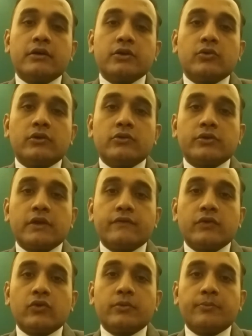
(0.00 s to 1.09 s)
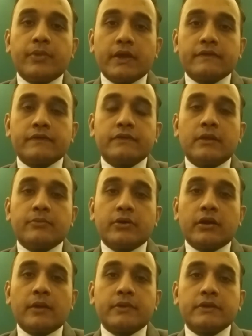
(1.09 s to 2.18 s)
you are looking for good picks, then
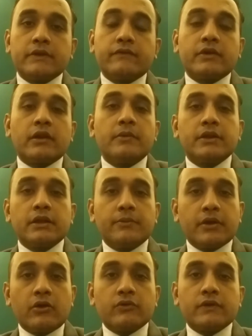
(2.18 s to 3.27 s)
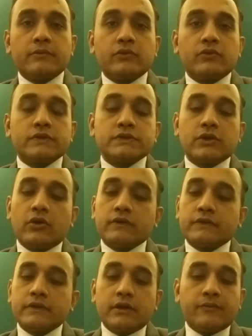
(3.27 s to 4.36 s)
perhaps I think fundamentally pick out some good
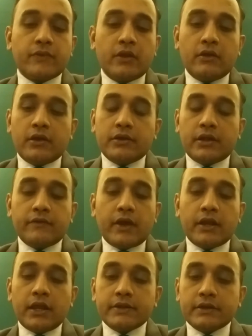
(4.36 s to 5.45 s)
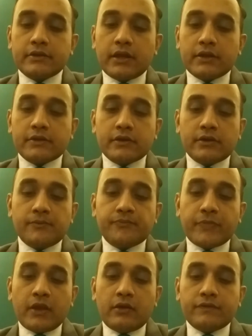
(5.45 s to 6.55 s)
stocks. And I've highlighted that
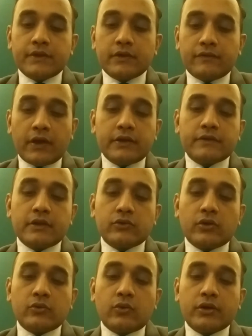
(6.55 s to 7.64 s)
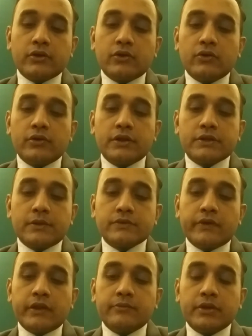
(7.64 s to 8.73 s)
the refiners are looking quite good in
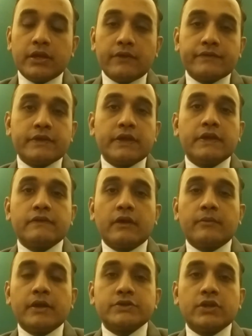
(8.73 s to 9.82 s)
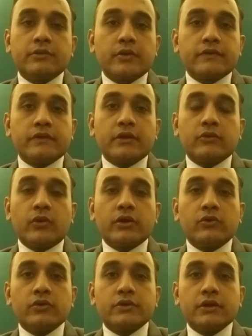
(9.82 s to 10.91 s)
terms of NBFCs. Some actual NBFCs have
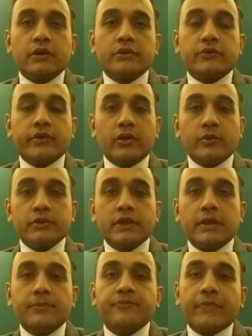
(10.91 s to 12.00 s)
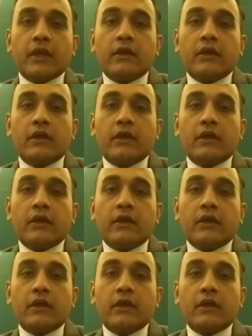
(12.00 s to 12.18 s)
quite good trigger with them.